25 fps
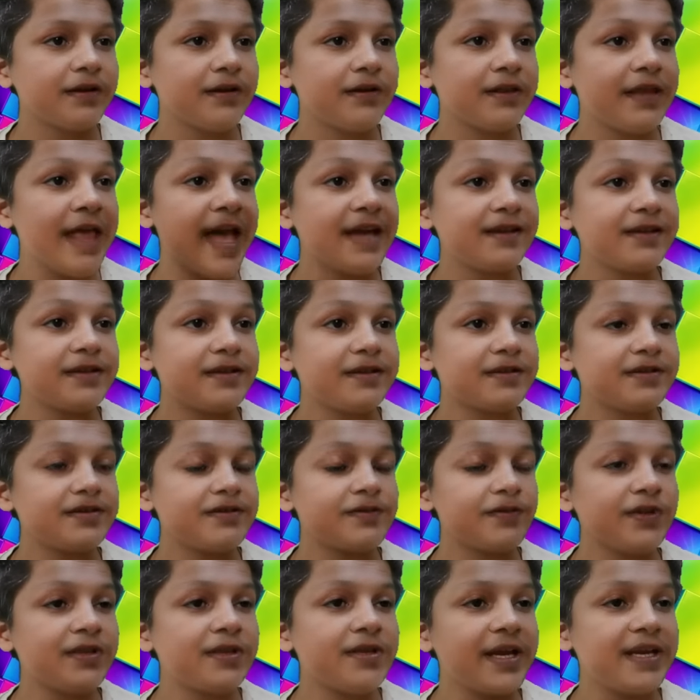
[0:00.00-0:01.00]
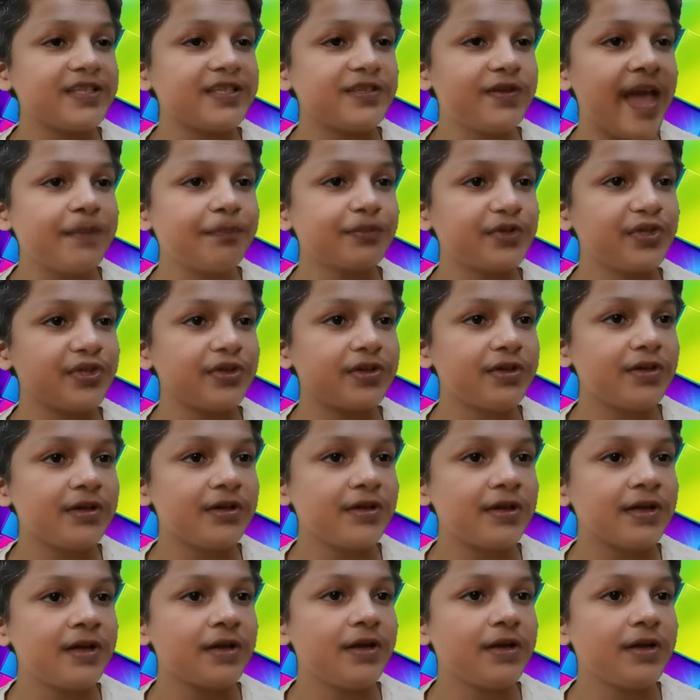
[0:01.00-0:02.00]
That is with the
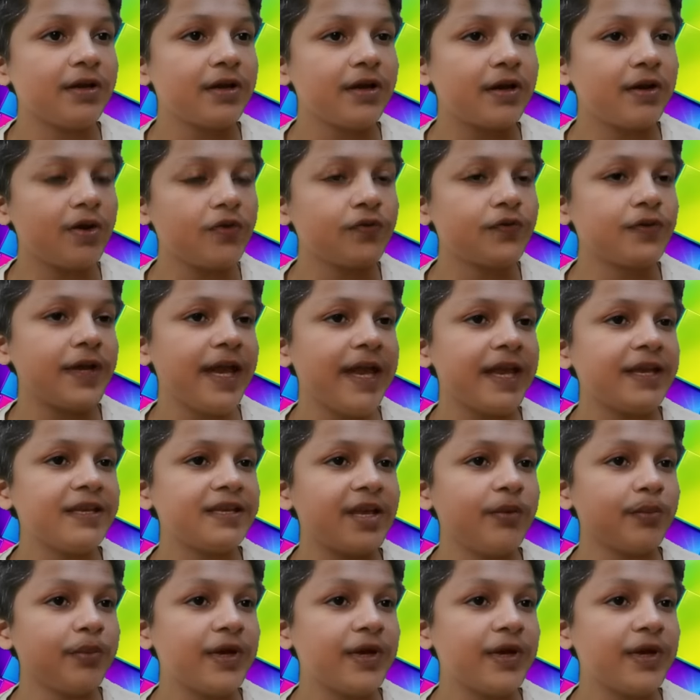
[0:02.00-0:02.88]
exception of the ending,